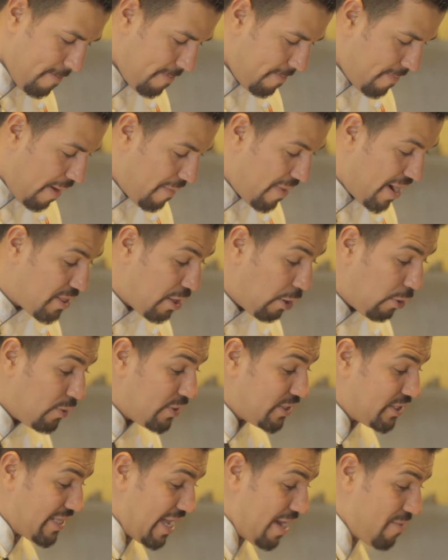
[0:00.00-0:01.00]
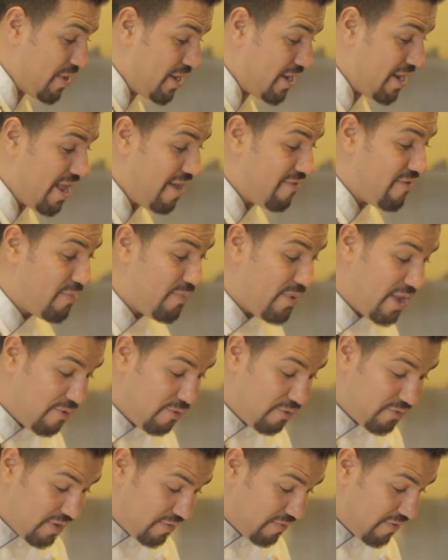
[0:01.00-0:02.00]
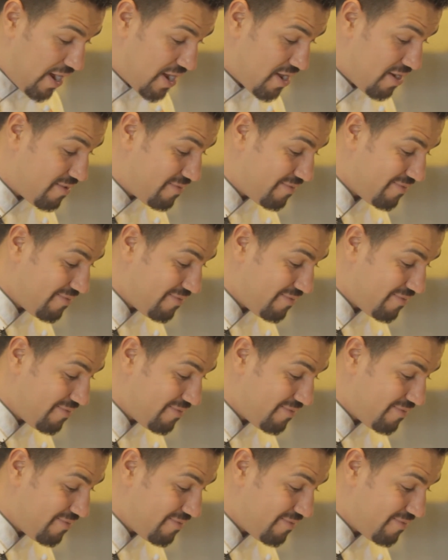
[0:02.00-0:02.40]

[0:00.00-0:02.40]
my mother always tell me never play with the fire.